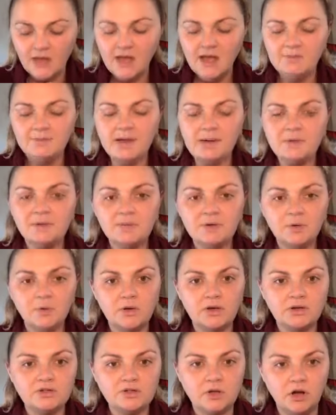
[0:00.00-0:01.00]
Peppermint
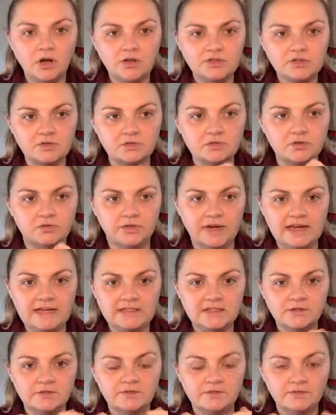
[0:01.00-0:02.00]
oil is also great
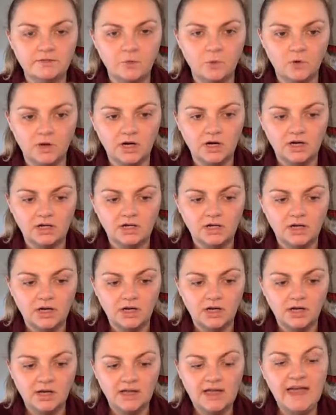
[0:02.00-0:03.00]
for
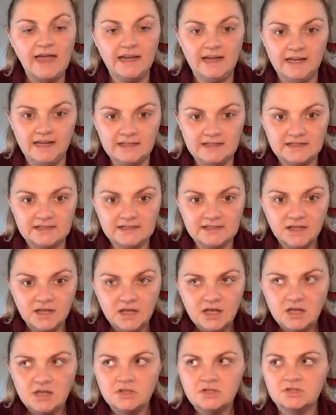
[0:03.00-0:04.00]
headaches.
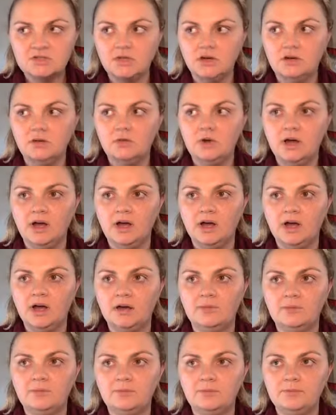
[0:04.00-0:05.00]
So
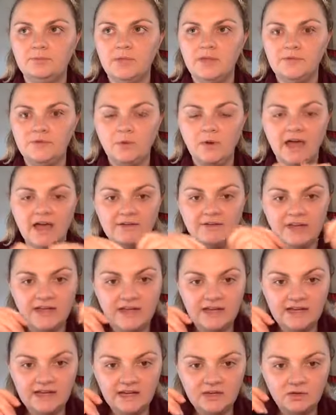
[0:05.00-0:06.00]
if you have a
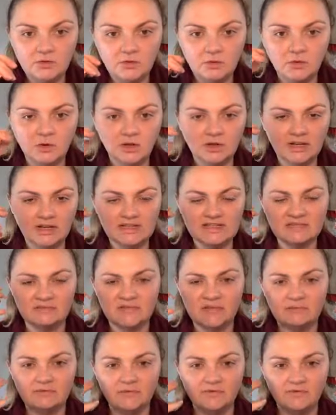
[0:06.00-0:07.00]
headache or like some
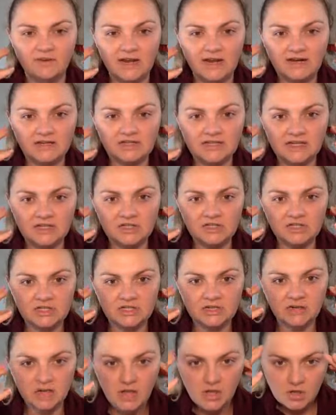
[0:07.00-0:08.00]
type of neck
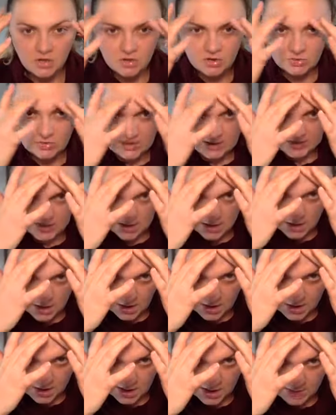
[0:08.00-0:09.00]
tension, you can
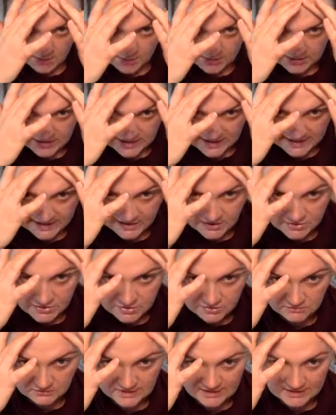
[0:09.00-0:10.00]
apply it
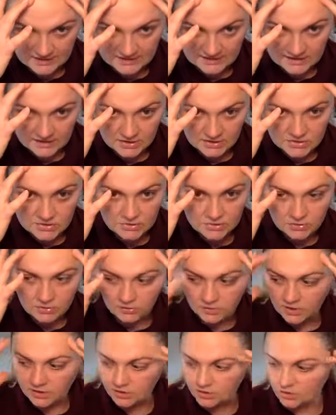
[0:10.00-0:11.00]
directly
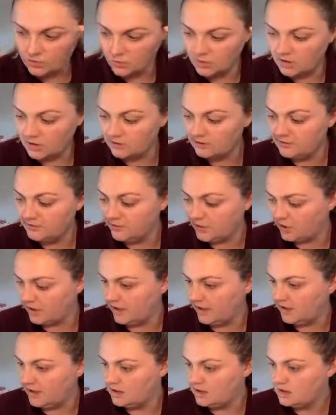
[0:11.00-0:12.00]
to your
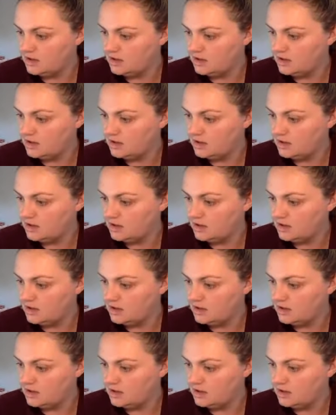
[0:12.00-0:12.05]
forehead.